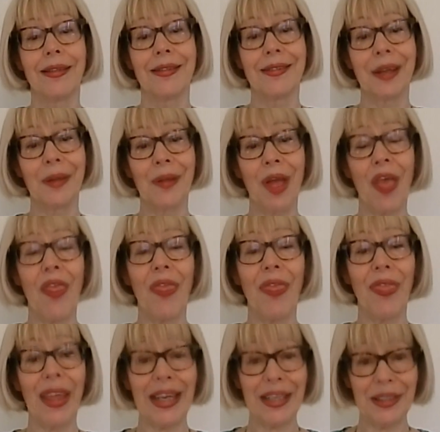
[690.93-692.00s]
So
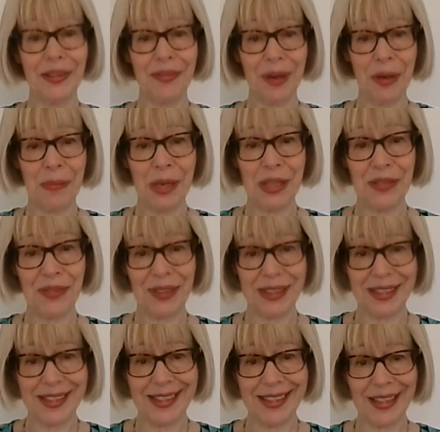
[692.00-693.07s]
thank you very much for
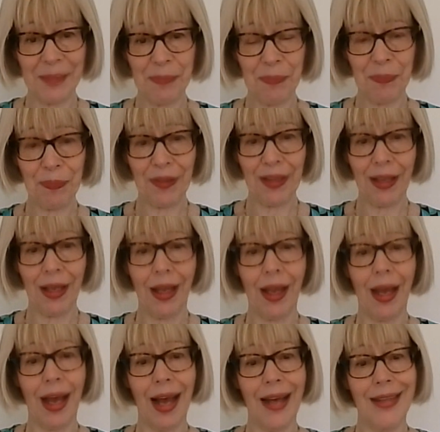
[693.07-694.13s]
listening,
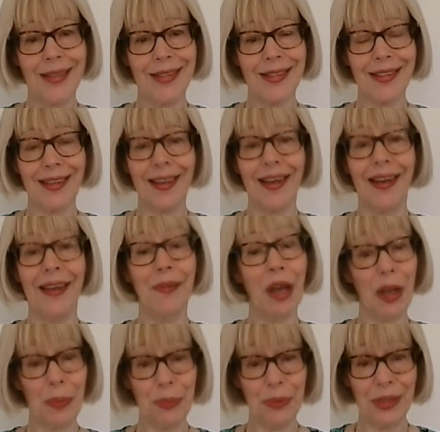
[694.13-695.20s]
and I
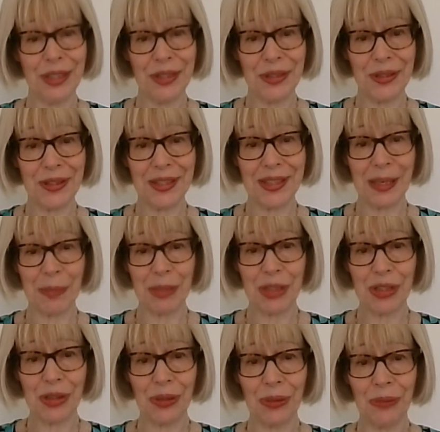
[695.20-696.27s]
hope you enjoy the summer
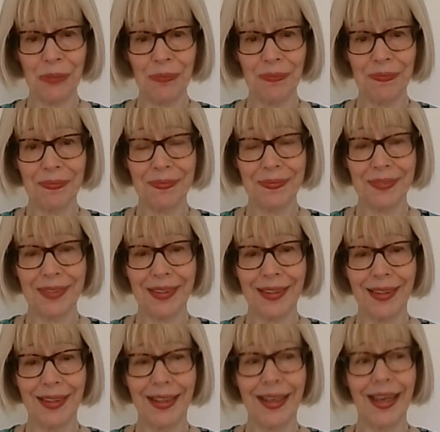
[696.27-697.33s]
school.
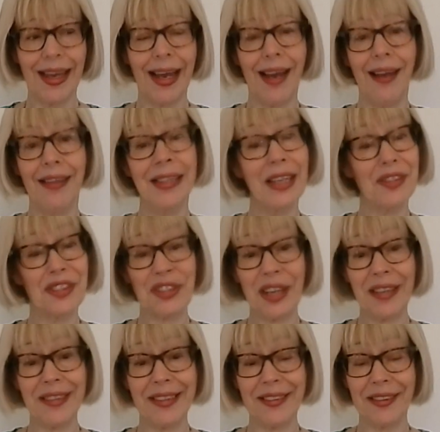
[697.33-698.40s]

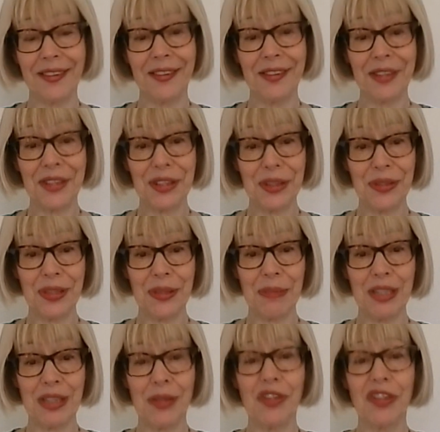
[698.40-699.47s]
Certainly the last 2 summer
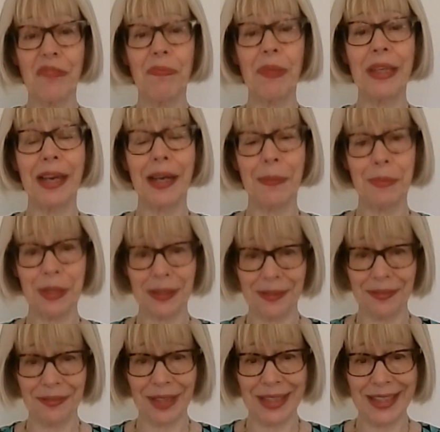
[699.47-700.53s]
schools have been
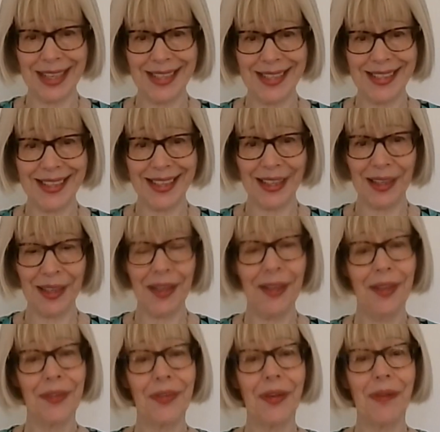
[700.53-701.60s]
absolutely fantastic,
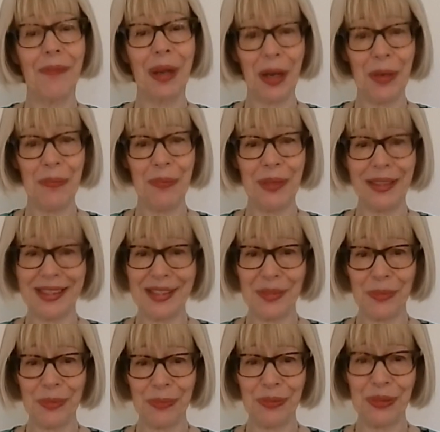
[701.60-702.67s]
so I'm hoping
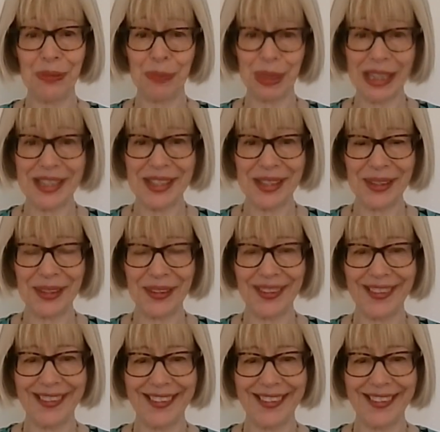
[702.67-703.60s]
this one will be too.